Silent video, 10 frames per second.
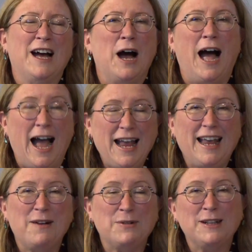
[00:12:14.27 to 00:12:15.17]
I
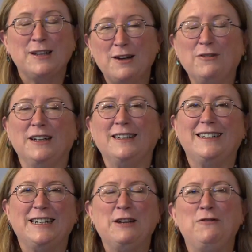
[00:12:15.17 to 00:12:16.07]
would love
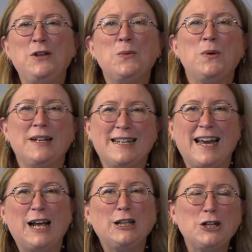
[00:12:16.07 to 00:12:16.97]
it if you would
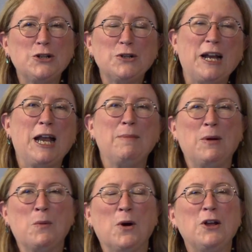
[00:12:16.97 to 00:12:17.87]
tell us your name
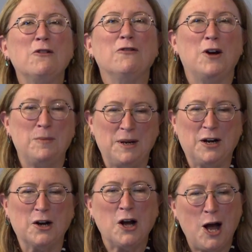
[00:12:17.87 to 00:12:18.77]
and where you're from in
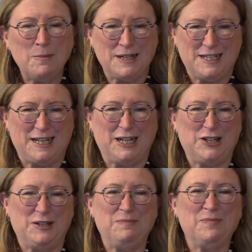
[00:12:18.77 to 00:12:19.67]
our comments
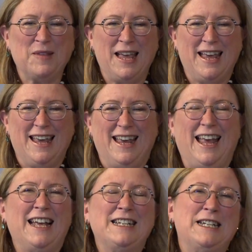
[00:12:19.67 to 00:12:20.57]
section.
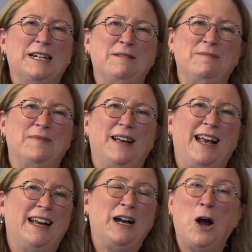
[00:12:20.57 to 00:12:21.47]
And
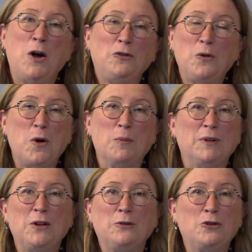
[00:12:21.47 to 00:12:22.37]
I also hope
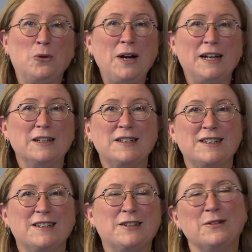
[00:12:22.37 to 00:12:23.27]
that you'll join
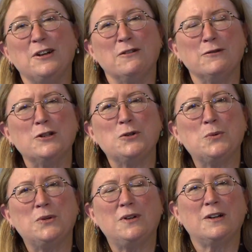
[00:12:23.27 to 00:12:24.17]
us during our
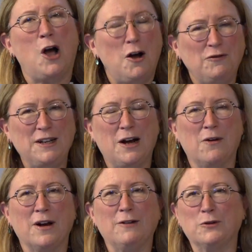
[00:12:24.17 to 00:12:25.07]
virtual coffee
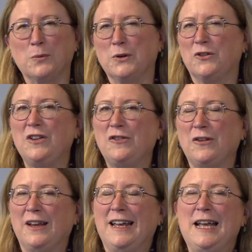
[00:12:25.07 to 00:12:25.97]
hour afterwards.
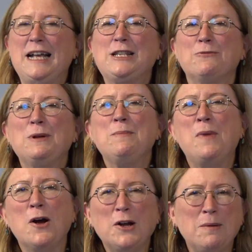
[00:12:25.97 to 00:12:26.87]
It's
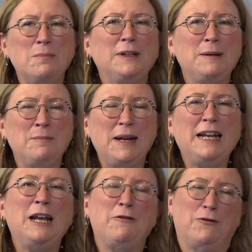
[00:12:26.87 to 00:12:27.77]
remarkably
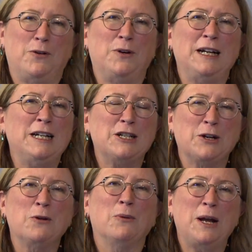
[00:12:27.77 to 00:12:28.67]
meaningful, and it's a
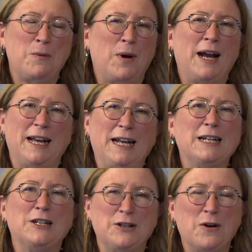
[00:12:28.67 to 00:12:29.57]
great way to get
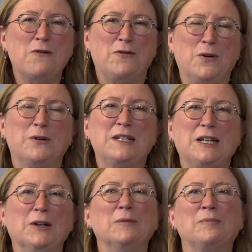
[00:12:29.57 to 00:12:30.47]
to know folks
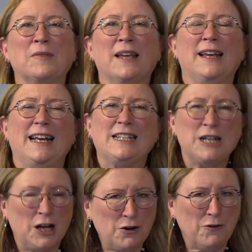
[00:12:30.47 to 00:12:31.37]
here. It's
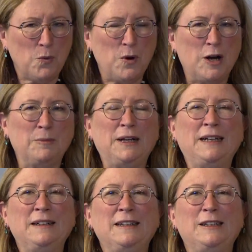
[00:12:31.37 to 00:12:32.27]
not
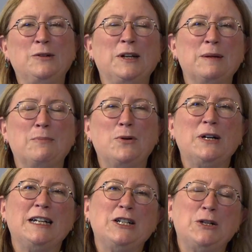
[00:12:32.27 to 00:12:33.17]
overwhelming. You get
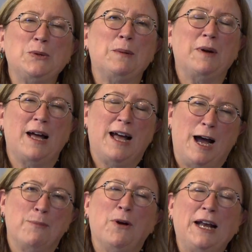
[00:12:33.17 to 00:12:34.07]
put into
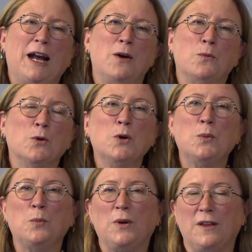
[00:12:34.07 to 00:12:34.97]
a breakout
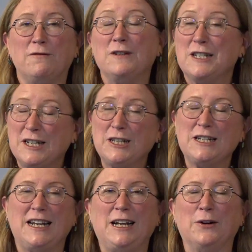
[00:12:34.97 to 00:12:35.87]
room with a
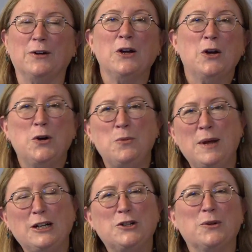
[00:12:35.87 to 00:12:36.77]
facilitator who
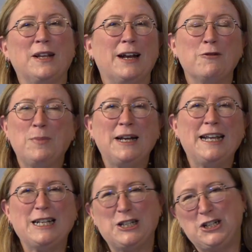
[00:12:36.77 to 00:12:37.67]
makes sure that everybody
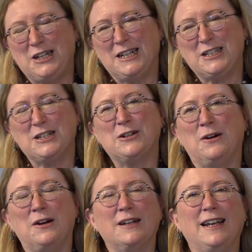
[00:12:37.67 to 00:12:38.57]
gets a chance to
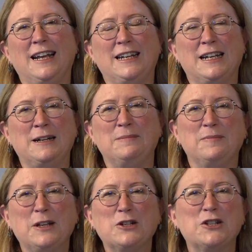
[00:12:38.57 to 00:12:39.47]
talk, and
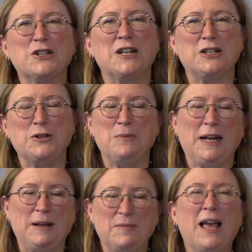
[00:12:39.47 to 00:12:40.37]
there's just not too
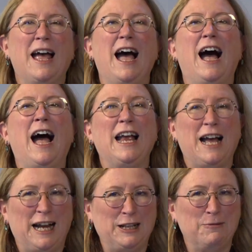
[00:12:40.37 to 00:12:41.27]
many. I
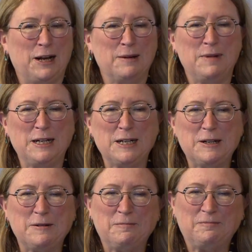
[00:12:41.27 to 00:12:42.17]
highly recommend it.